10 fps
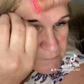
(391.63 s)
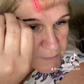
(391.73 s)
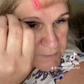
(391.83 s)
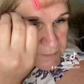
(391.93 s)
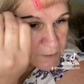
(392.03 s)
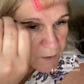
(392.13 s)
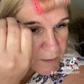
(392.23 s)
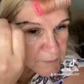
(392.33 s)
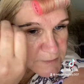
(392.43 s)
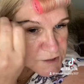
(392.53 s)
Very
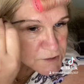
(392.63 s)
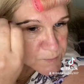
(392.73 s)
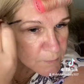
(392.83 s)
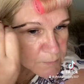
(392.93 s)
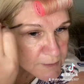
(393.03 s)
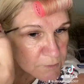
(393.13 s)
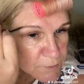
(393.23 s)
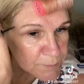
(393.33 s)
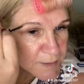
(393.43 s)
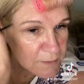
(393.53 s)
tiny, which is probably
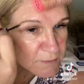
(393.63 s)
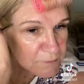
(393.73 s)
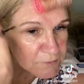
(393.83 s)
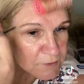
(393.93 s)
good because